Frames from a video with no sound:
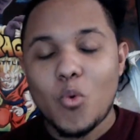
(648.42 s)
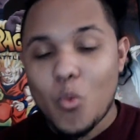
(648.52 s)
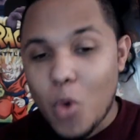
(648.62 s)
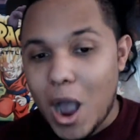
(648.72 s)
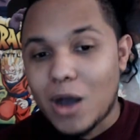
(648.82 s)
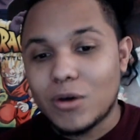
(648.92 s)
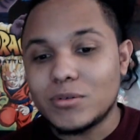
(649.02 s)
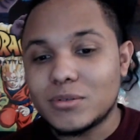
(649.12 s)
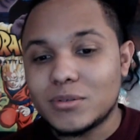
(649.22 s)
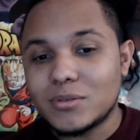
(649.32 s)
Wow,
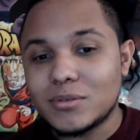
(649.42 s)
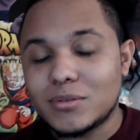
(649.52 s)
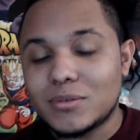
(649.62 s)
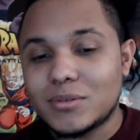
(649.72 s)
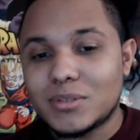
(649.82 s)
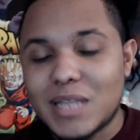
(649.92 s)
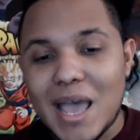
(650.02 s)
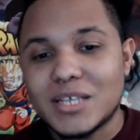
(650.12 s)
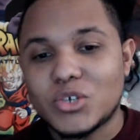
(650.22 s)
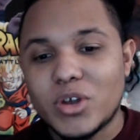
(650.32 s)

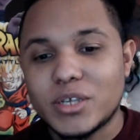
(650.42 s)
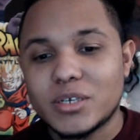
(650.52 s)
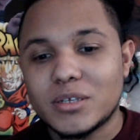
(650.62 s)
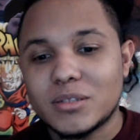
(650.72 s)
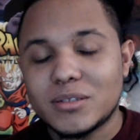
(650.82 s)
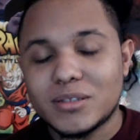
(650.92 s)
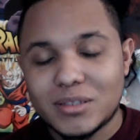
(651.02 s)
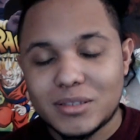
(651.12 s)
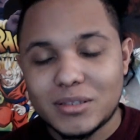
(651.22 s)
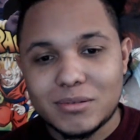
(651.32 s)
that's crazy.
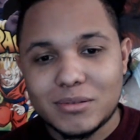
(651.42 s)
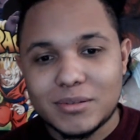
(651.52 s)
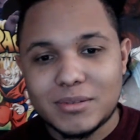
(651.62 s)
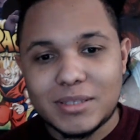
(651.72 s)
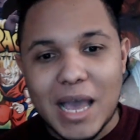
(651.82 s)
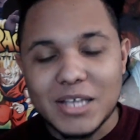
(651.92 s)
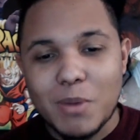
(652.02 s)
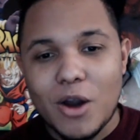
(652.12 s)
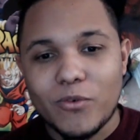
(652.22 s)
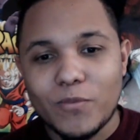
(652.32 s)
That's
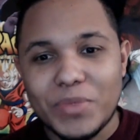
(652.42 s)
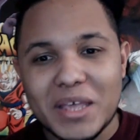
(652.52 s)
powerful.